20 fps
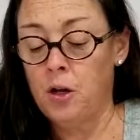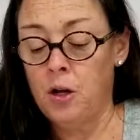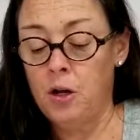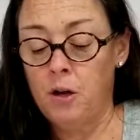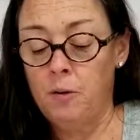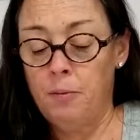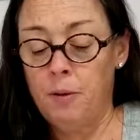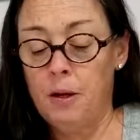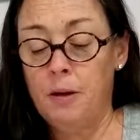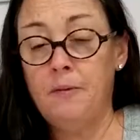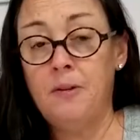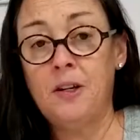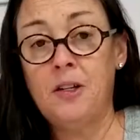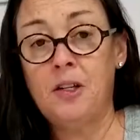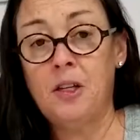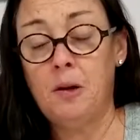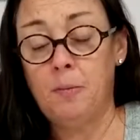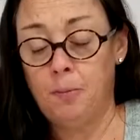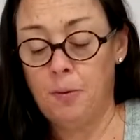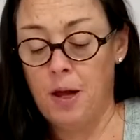
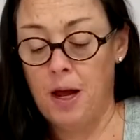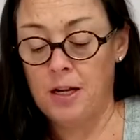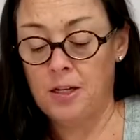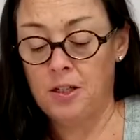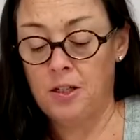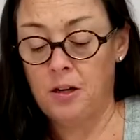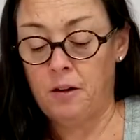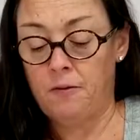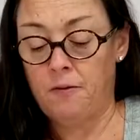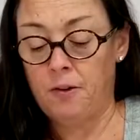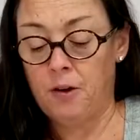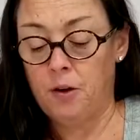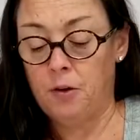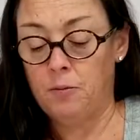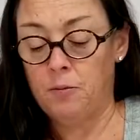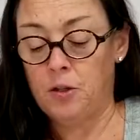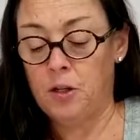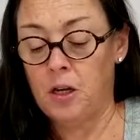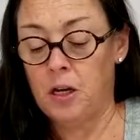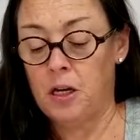PVC plastic
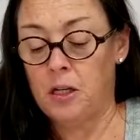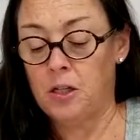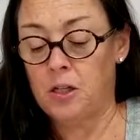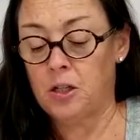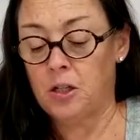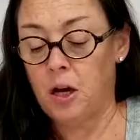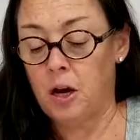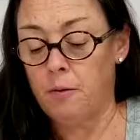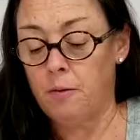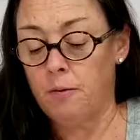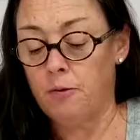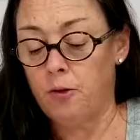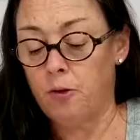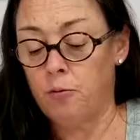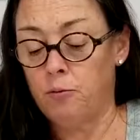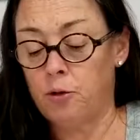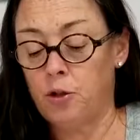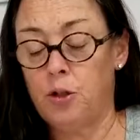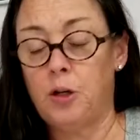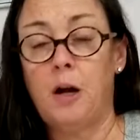films, and
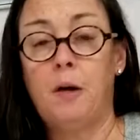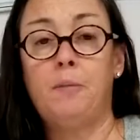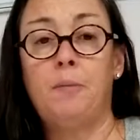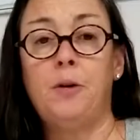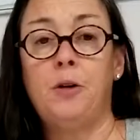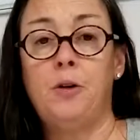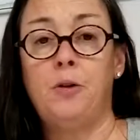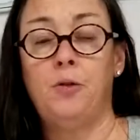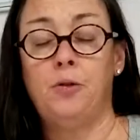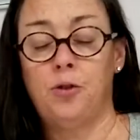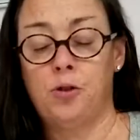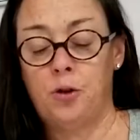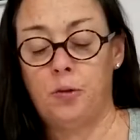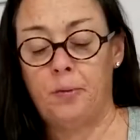styrofoam should not be used.